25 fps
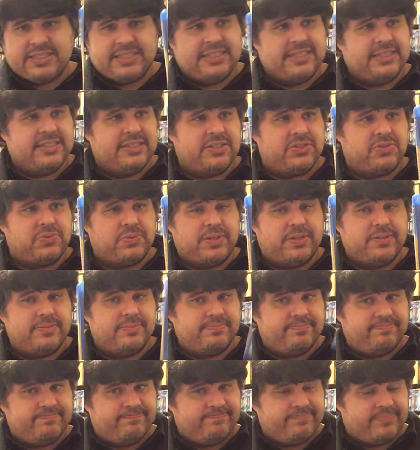seen this one.
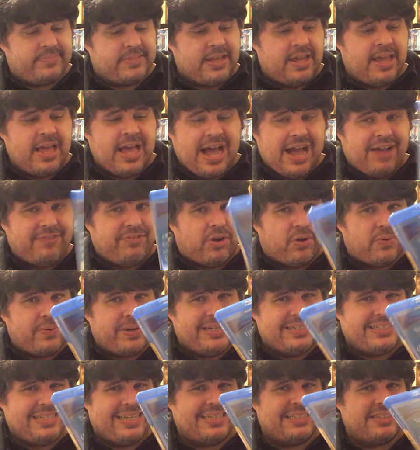I've
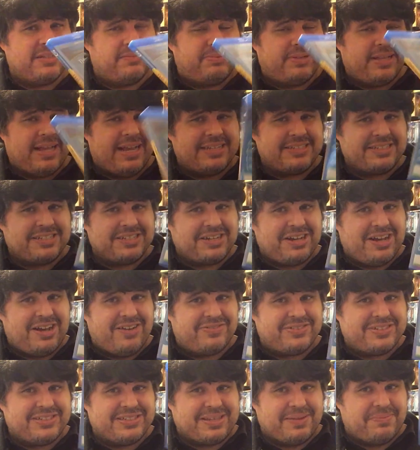already taken the plastic
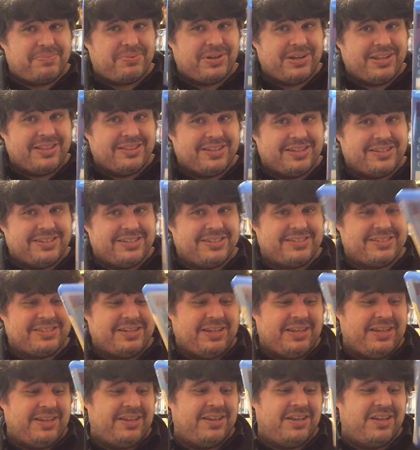off because I put in the
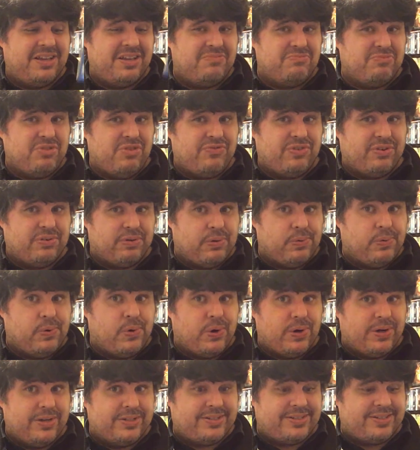Disney movie
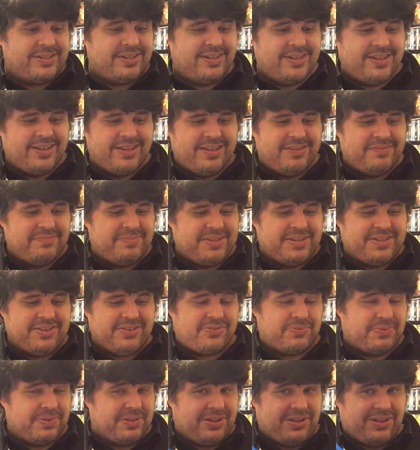rewards,
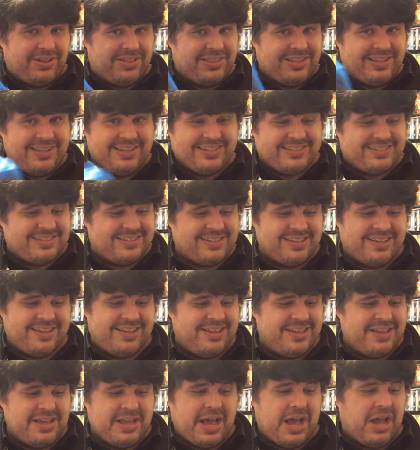because with all these,
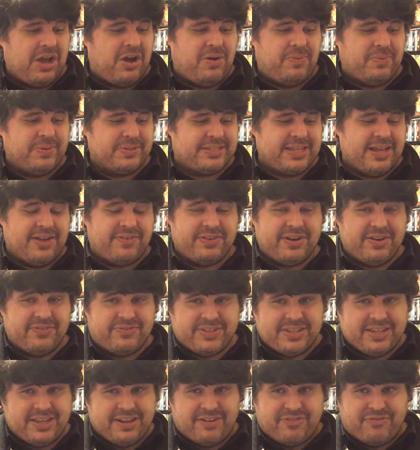I almost have enough
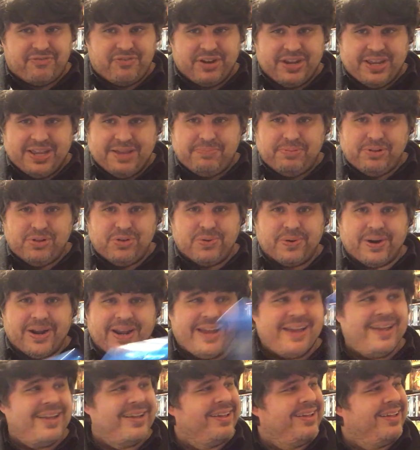to get a free
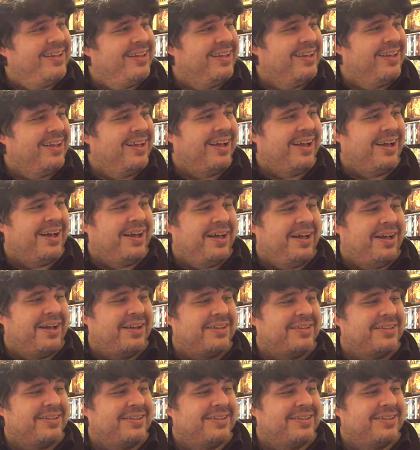Blu-ray. I'm